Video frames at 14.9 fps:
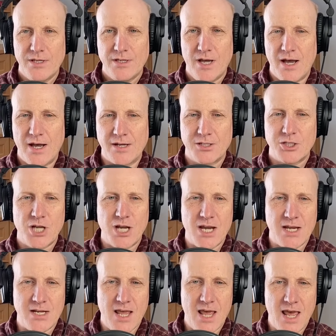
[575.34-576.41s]
uh,
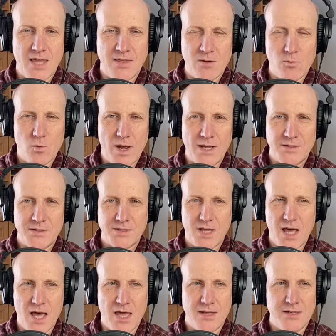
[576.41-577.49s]
chain and they went
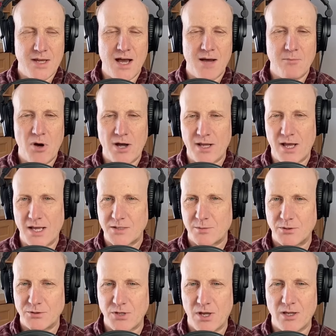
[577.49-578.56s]
and uh, bought
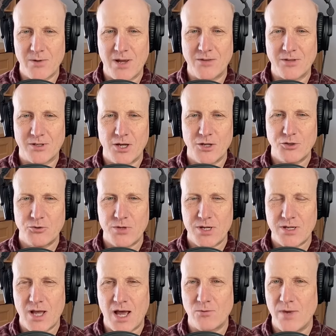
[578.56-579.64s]
hospitals all around the country,
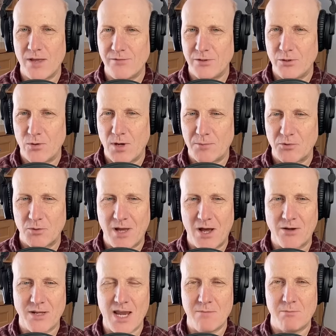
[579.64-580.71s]
got revenue up to
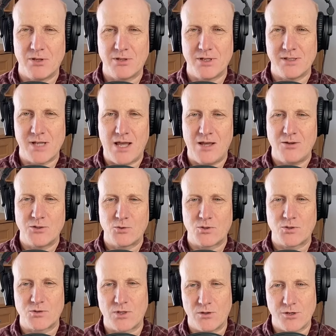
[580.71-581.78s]
about $8 billion,
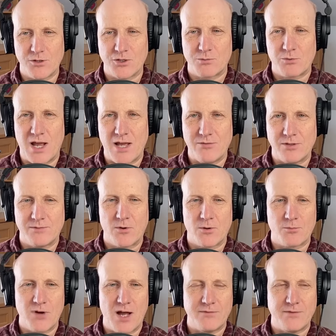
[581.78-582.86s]
which is the largest private for
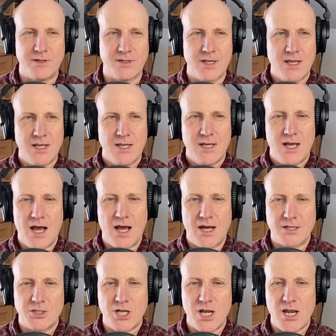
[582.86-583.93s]
profit
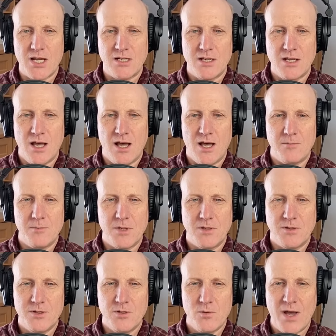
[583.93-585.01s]
uh, chain um, in
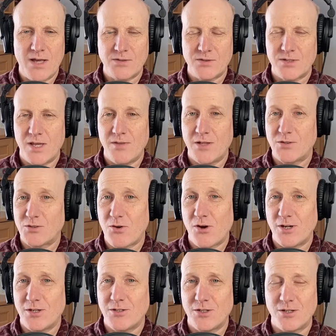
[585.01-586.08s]
the US, and then
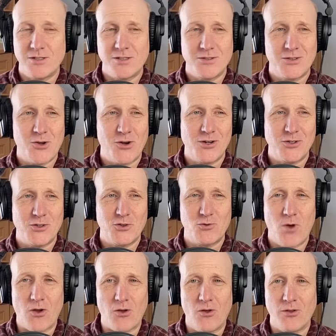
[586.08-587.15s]
started to started to
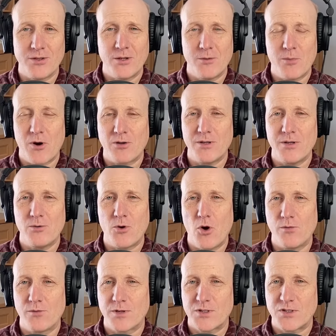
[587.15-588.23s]
struggle. You know, partly you were
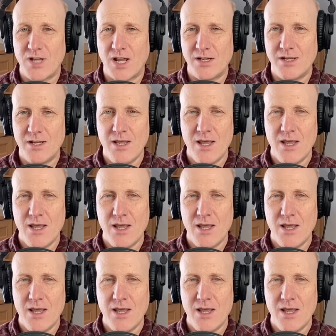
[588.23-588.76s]
overextended